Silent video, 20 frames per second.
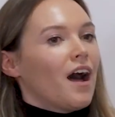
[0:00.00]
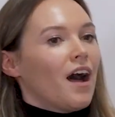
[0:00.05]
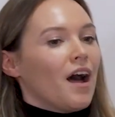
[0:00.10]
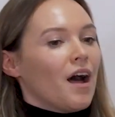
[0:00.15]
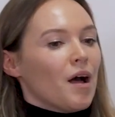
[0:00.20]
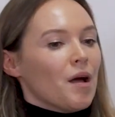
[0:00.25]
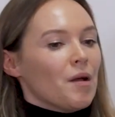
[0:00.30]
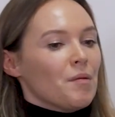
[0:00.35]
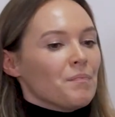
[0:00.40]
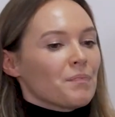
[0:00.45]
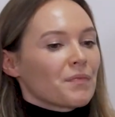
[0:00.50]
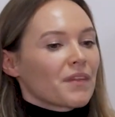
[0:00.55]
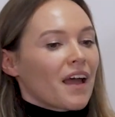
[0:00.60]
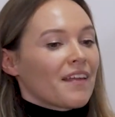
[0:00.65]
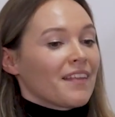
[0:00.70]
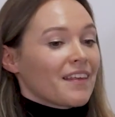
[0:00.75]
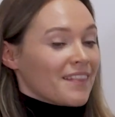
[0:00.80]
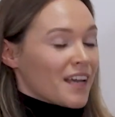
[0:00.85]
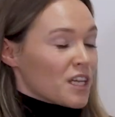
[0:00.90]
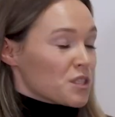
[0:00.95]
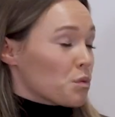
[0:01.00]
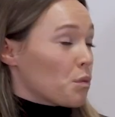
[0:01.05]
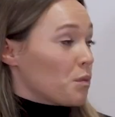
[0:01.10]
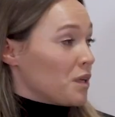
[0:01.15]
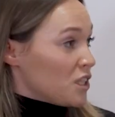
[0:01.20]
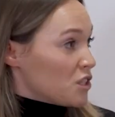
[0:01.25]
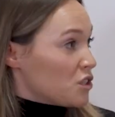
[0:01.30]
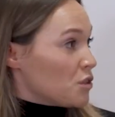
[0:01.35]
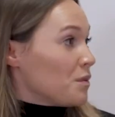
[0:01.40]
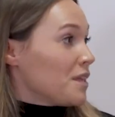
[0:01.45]
I think that's what we
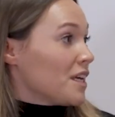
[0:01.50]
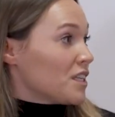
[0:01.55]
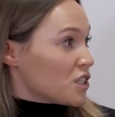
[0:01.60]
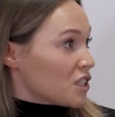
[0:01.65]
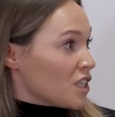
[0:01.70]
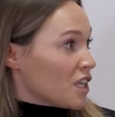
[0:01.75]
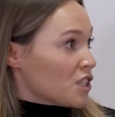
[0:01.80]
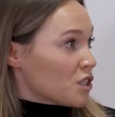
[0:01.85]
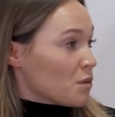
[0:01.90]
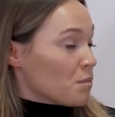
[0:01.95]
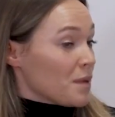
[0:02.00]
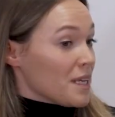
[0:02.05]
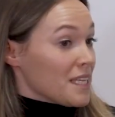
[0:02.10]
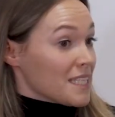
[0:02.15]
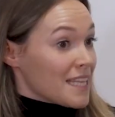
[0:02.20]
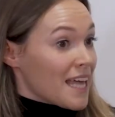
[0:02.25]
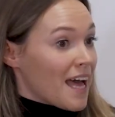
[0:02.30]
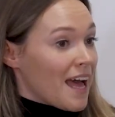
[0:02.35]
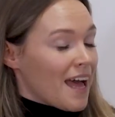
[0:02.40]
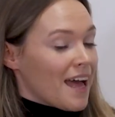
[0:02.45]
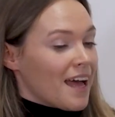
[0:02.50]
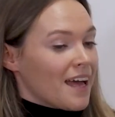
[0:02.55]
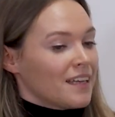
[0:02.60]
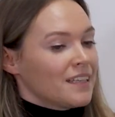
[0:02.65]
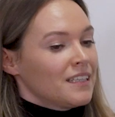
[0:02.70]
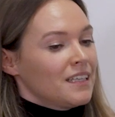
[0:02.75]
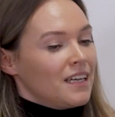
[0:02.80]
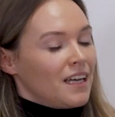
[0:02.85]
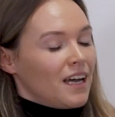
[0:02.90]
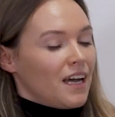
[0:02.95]
need to do with the education piece there.
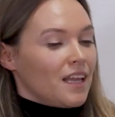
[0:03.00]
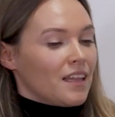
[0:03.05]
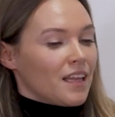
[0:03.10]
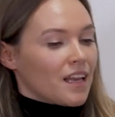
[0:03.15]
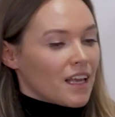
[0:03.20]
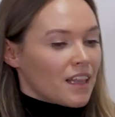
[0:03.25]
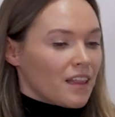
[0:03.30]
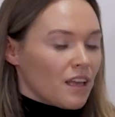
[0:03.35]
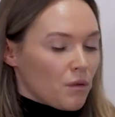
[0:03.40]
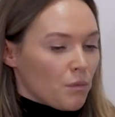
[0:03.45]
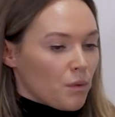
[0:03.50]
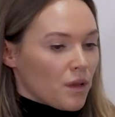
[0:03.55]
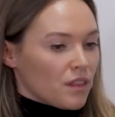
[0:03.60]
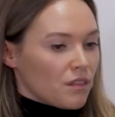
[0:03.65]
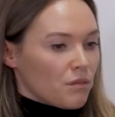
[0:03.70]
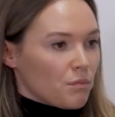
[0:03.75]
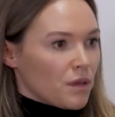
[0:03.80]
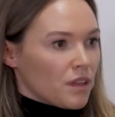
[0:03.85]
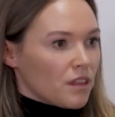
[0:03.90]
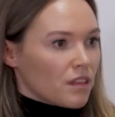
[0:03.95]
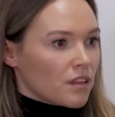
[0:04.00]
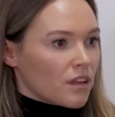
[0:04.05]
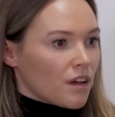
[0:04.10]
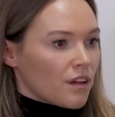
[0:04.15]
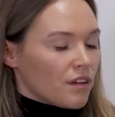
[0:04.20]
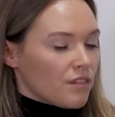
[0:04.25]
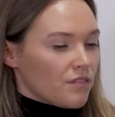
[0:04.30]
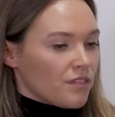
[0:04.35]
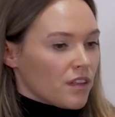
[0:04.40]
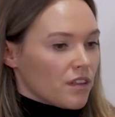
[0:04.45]
And then I think with
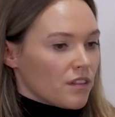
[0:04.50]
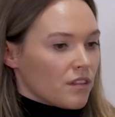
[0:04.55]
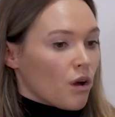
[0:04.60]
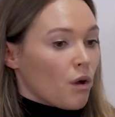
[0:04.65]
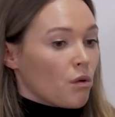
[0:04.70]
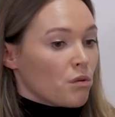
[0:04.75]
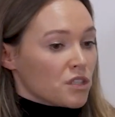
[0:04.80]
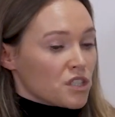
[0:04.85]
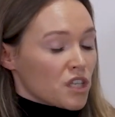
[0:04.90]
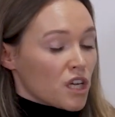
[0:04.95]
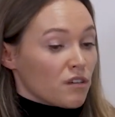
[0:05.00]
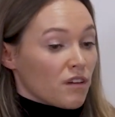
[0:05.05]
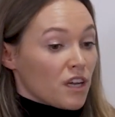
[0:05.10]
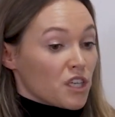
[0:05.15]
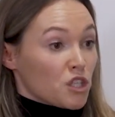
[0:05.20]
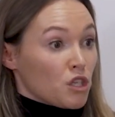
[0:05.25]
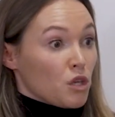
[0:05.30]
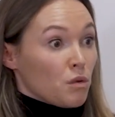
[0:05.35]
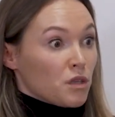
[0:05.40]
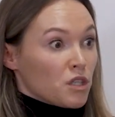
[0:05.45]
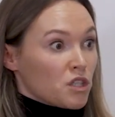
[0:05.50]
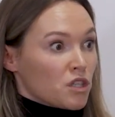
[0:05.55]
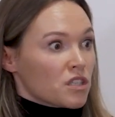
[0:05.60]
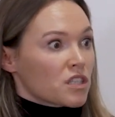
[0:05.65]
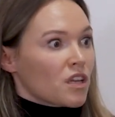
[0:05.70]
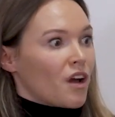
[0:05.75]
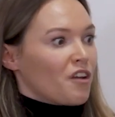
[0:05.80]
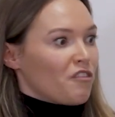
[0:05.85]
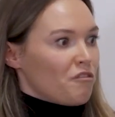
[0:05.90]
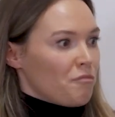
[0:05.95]
kind of the older generation who are
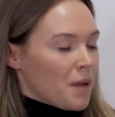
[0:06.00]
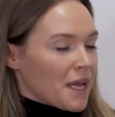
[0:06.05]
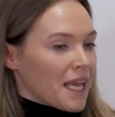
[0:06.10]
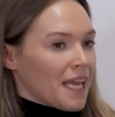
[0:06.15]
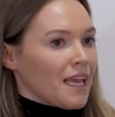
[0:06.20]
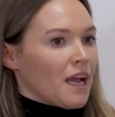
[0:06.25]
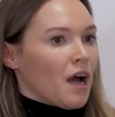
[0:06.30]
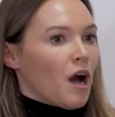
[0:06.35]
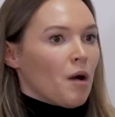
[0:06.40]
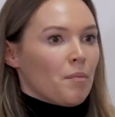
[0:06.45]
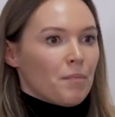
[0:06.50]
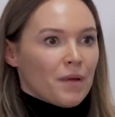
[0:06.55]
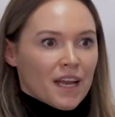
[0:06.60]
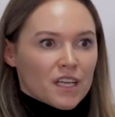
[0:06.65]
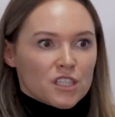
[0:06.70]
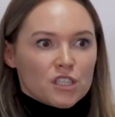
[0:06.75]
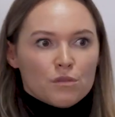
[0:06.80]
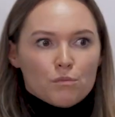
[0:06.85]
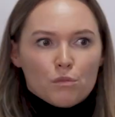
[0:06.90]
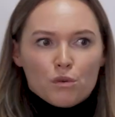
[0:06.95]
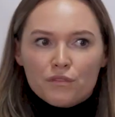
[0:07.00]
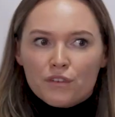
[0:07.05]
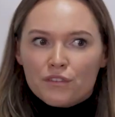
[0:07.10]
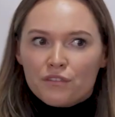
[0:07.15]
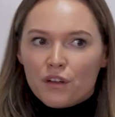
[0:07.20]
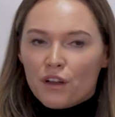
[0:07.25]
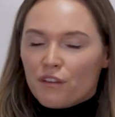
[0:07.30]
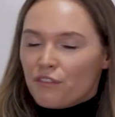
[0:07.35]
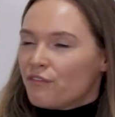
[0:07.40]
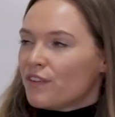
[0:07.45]
just kind of picking it up and actually more
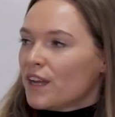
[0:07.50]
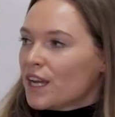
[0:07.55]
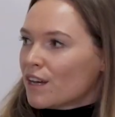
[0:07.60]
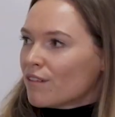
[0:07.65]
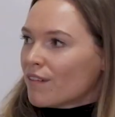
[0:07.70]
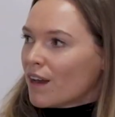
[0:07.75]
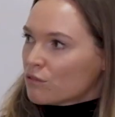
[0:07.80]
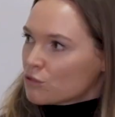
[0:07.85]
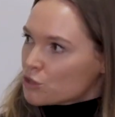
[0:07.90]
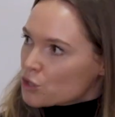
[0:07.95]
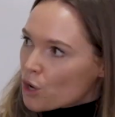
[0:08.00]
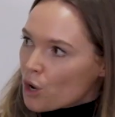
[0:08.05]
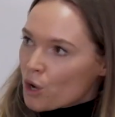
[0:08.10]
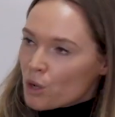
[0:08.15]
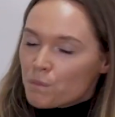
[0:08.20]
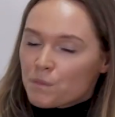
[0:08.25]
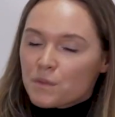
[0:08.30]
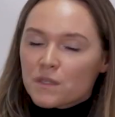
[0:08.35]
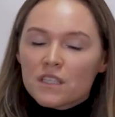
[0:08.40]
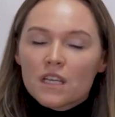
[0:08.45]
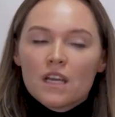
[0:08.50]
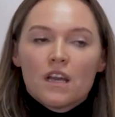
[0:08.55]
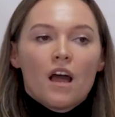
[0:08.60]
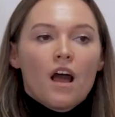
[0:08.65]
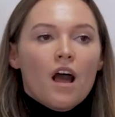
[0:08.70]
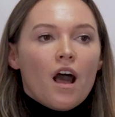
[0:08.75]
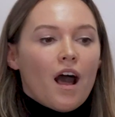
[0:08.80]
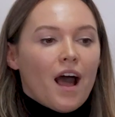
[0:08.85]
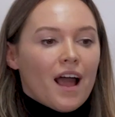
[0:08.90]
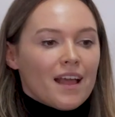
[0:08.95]
of a fear around jobs,
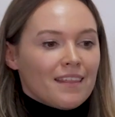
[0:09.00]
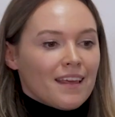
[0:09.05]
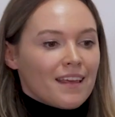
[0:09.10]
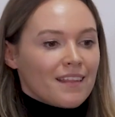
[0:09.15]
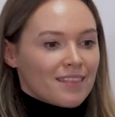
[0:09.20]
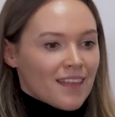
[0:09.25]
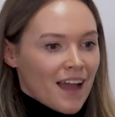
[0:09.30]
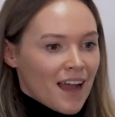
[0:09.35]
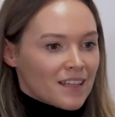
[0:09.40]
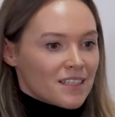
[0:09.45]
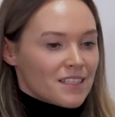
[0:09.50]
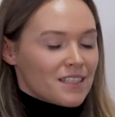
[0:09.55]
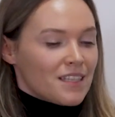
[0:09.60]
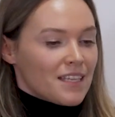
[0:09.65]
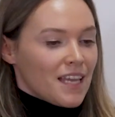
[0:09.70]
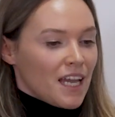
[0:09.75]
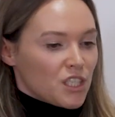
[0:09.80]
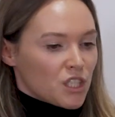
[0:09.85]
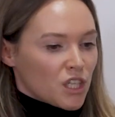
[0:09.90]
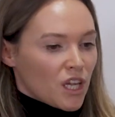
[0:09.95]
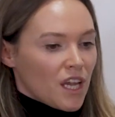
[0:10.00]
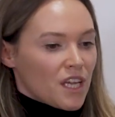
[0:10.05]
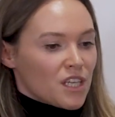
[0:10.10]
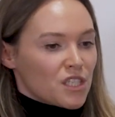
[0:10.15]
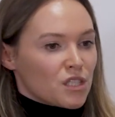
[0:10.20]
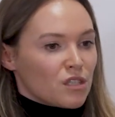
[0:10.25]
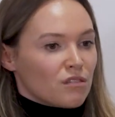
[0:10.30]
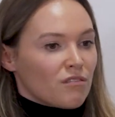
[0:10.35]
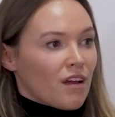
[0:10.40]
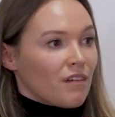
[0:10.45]
I think that's the
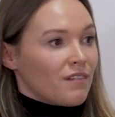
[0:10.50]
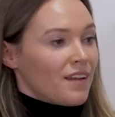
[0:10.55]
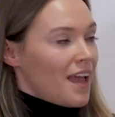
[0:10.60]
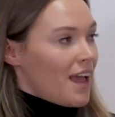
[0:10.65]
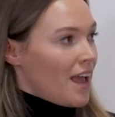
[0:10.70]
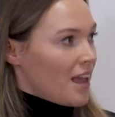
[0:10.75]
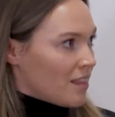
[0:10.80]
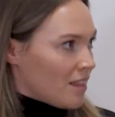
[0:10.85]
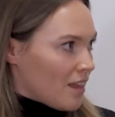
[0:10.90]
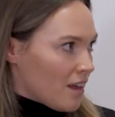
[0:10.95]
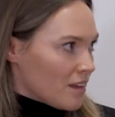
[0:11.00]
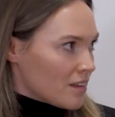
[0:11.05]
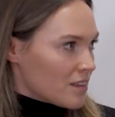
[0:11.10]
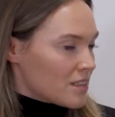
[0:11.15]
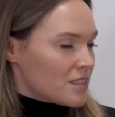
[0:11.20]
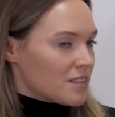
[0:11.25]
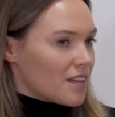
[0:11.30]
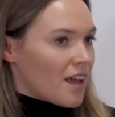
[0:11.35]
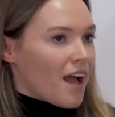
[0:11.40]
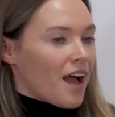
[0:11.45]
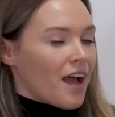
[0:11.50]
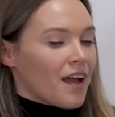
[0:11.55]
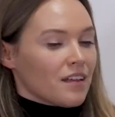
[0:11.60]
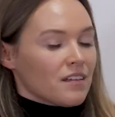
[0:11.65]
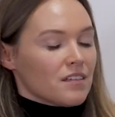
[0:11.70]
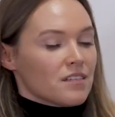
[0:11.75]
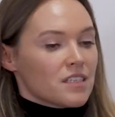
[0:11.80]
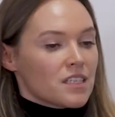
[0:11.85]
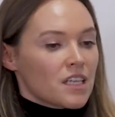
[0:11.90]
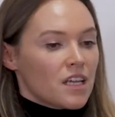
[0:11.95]
education around ethics.
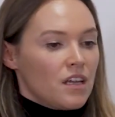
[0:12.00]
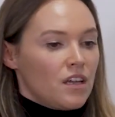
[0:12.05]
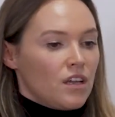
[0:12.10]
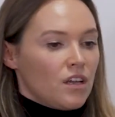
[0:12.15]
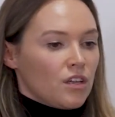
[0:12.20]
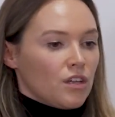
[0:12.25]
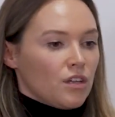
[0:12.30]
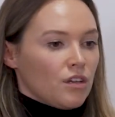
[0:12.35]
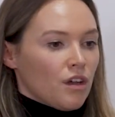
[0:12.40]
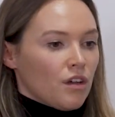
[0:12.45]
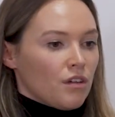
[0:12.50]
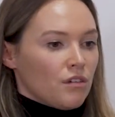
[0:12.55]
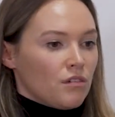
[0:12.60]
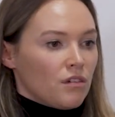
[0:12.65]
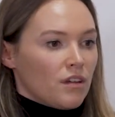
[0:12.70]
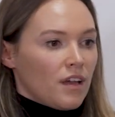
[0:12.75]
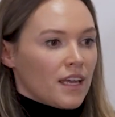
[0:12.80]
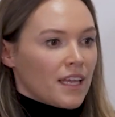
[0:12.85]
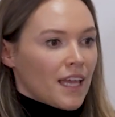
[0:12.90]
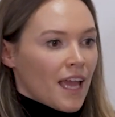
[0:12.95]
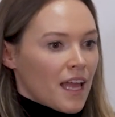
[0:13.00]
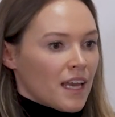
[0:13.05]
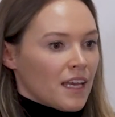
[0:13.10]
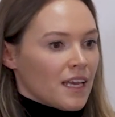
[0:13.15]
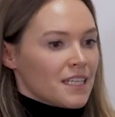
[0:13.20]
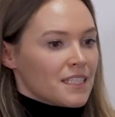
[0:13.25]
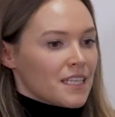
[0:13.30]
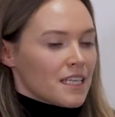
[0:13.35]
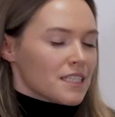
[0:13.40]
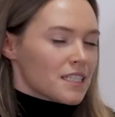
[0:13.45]
And, again,
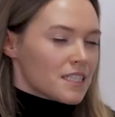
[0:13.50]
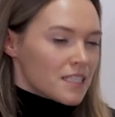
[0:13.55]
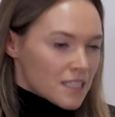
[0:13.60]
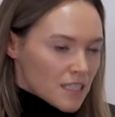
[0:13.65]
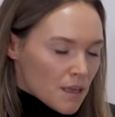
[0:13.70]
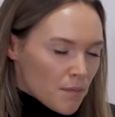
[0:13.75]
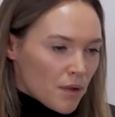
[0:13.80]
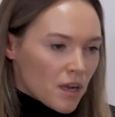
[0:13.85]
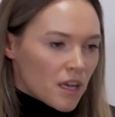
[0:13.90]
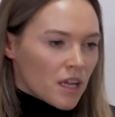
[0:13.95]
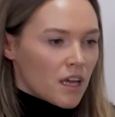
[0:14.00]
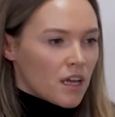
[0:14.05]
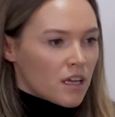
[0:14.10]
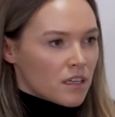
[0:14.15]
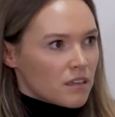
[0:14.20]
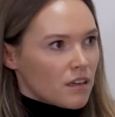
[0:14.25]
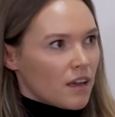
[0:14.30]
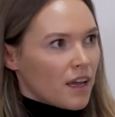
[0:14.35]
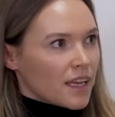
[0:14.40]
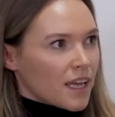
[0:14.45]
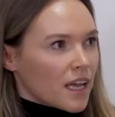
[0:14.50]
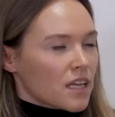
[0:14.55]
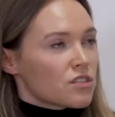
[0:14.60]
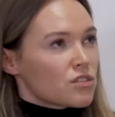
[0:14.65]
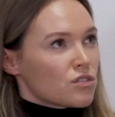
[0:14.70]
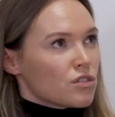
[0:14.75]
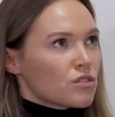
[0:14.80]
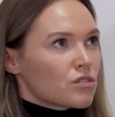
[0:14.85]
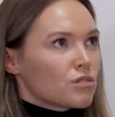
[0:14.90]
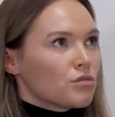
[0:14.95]
it's similar, I
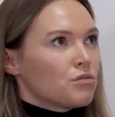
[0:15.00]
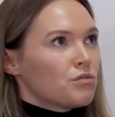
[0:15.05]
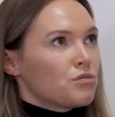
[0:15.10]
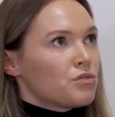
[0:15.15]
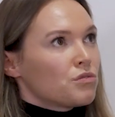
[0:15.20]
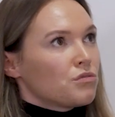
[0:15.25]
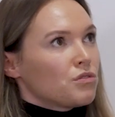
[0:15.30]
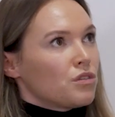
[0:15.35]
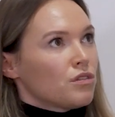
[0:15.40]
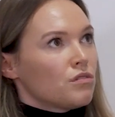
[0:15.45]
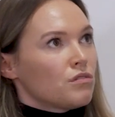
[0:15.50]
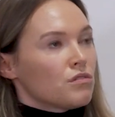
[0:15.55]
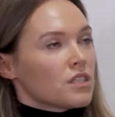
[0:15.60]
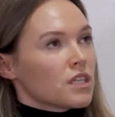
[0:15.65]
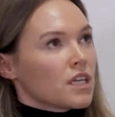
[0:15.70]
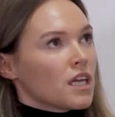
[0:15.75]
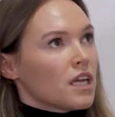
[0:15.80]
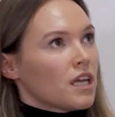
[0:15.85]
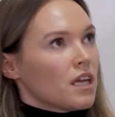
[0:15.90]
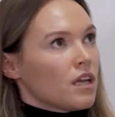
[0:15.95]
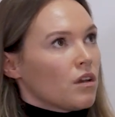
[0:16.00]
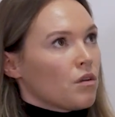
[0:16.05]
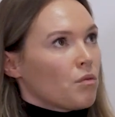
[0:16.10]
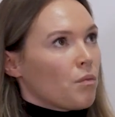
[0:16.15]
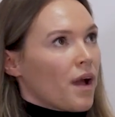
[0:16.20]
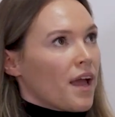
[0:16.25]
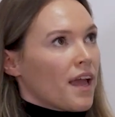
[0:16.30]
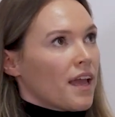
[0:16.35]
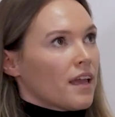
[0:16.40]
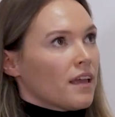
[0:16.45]
guess, to schools. You're using it in a
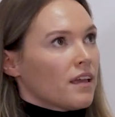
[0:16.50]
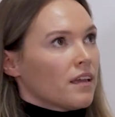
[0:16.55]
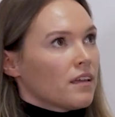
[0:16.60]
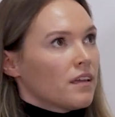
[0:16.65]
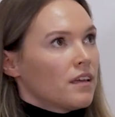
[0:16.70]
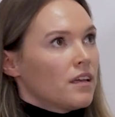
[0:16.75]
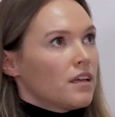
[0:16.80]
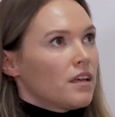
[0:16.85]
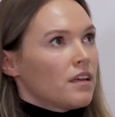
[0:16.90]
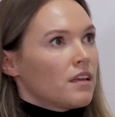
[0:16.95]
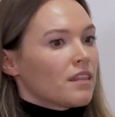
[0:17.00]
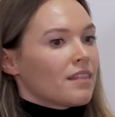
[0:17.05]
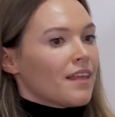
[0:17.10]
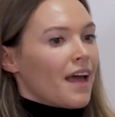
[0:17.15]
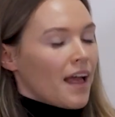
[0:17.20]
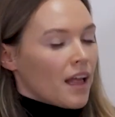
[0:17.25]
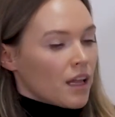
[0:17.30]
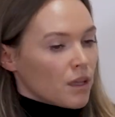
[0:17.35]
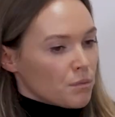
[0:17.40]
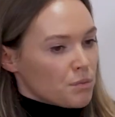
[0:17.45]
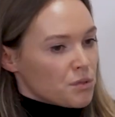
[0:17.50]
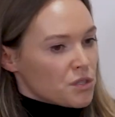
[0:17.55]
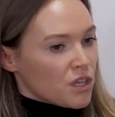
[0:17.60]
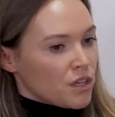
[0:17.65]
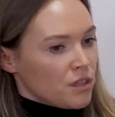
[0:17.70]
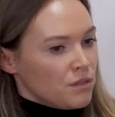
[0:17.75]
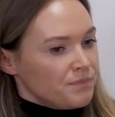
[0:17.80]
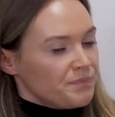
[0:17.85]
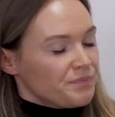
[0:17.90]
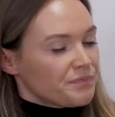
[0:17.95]
way that helps
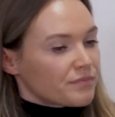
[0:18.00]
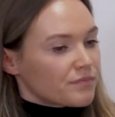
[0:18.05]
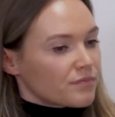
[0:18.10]
you.